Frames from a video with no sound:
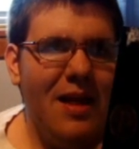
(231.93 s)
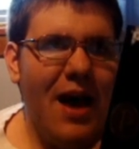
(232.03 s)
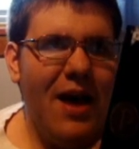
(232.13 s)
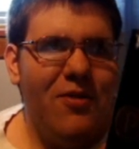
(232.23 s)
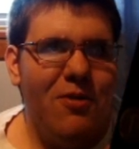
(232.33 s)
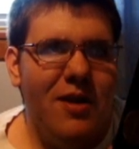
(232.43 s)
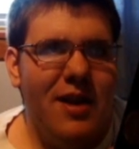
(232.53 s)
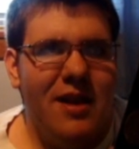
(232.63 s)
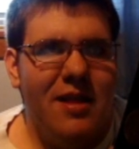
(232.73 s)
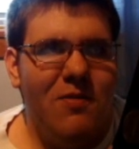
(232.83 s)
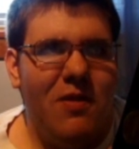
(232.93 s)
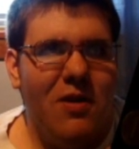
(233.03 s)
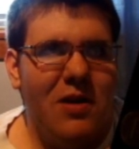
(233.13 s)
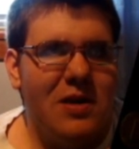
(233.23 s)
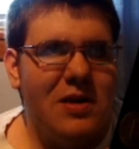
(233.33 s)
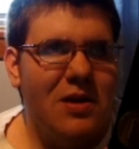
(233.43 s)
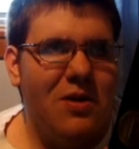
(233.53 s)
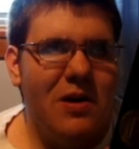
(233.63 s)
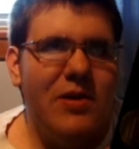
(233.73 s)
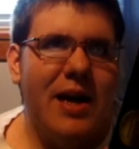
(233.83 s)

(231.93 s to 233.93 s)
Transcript: after reading The Fault in Our Stars,